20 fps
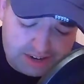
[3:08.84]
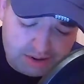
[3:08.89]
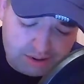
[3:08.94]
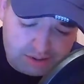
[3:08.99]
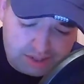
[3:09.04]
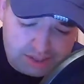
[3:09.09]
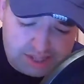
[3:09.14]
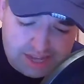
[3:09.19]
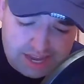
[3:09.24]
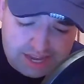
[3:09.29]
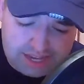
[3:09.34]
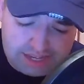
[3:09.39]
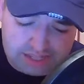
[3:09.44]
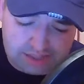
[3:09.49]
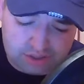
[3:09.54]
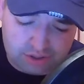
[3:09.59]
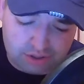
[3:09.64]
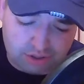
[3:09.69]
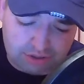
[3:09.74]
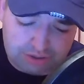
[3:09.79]
looks like
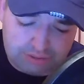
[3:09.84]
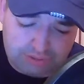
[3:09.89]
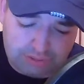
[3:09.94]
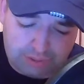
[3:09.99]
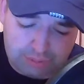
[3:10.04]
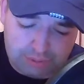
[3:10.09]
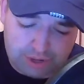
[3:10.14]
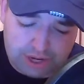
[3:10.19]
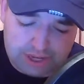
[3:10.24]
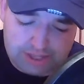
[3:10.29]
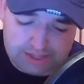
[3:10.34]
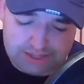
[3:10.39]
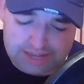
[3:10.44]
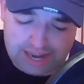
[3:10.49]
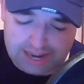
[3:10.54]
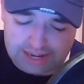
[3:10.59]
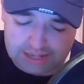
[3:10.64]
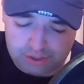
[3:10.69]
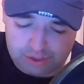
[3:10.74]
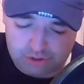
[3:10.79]
it's Joseph O'Brien's
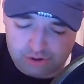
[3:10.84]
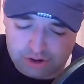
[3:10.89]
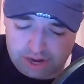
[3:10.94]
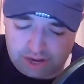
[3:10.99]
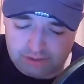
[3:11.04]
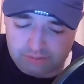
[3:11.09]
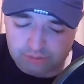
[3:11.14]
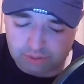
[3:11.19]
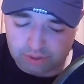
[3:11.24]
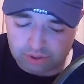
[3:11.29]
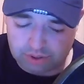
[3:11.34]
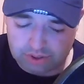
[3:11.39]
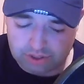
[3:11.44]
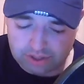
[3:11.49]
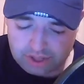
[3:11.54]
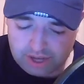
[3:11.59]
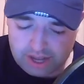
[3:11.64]
second string, but